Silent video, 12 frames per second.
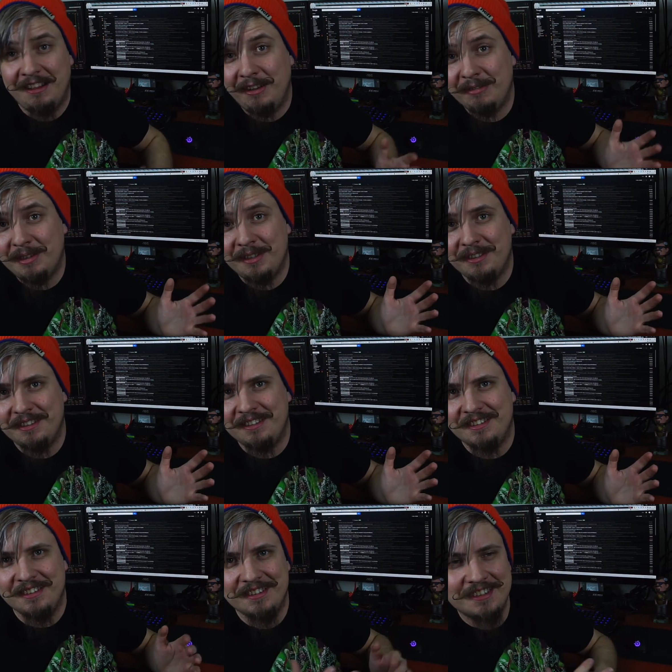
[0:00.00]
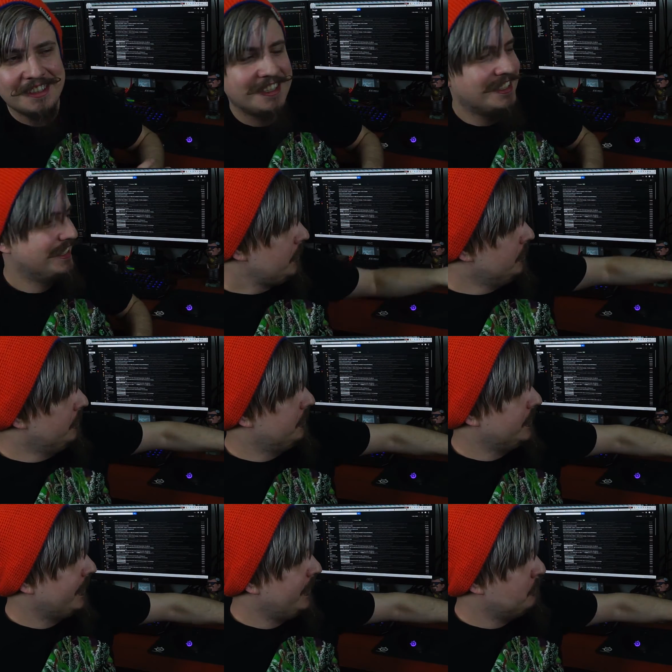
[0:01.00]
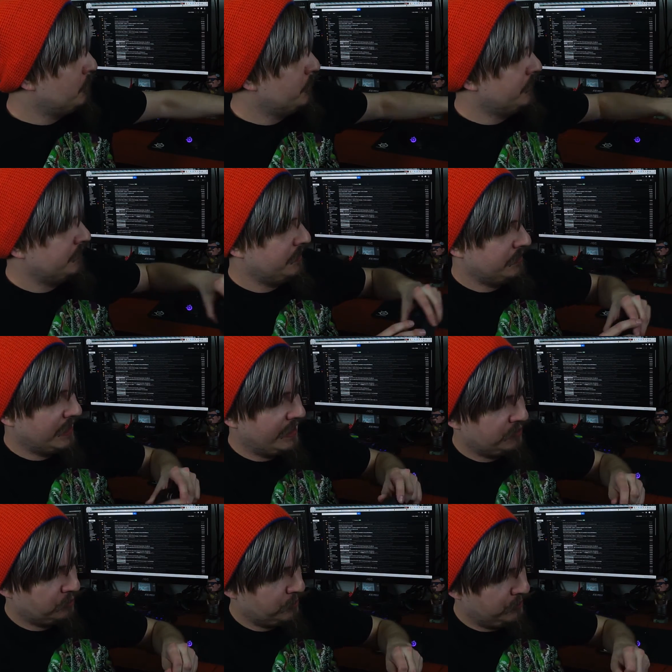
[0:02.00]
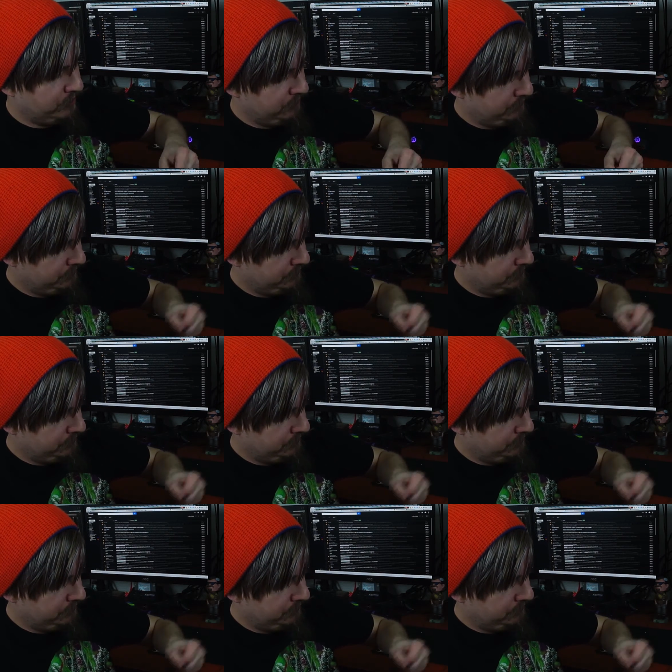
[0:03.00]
love clearances. The cable is detachable.